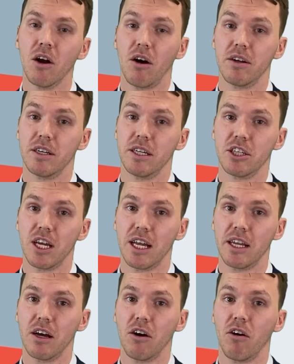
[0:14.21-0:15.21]
on the
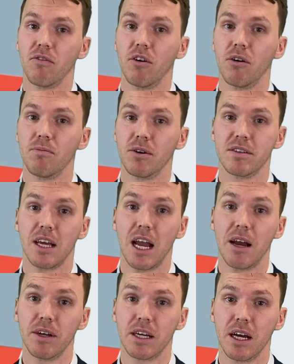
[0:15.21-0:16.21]
agenda of almost
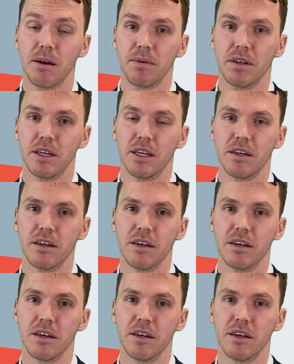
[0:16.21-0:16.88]
every company.